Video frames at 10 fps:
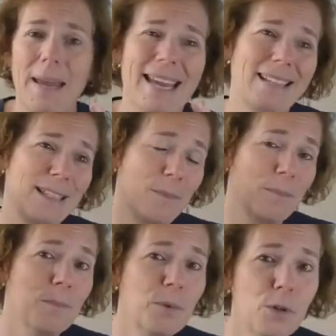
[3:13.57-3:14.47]
packed
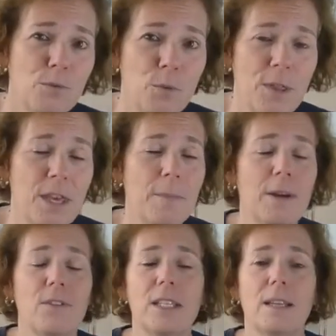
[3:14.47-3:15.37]
up, moved with them
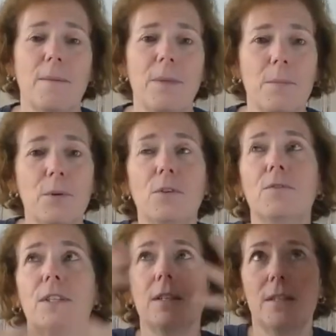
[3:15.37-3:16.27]
every time they
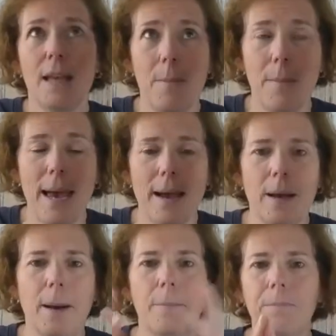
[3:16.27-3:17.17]
moved, set back
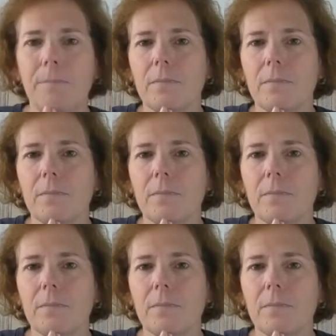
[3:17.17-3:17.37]
up.